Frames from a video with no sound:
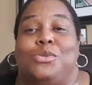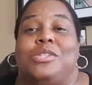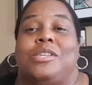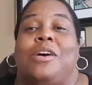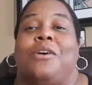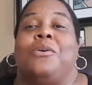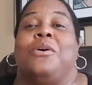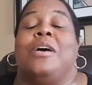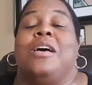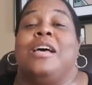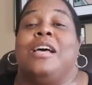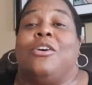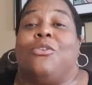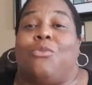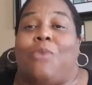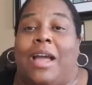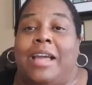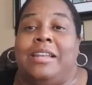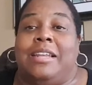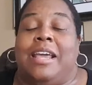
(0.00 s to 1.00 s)
So
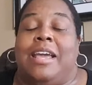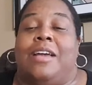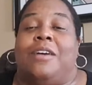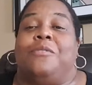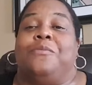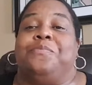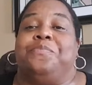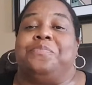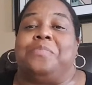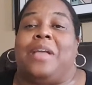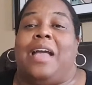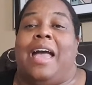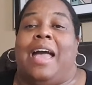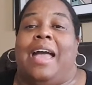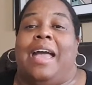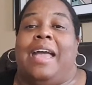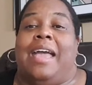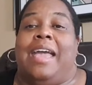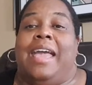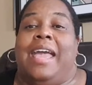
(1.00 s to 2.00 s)
right now,
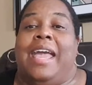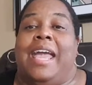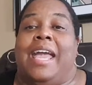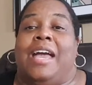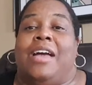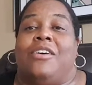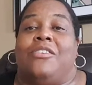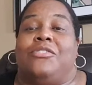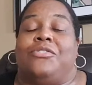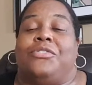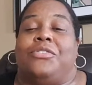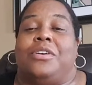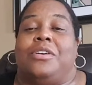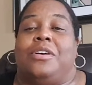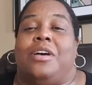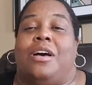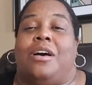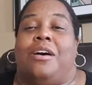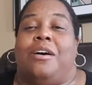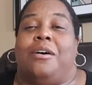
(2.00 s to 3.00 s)
I have
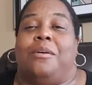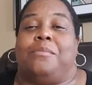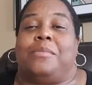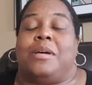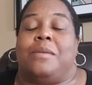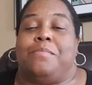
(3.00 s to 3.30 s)
Um,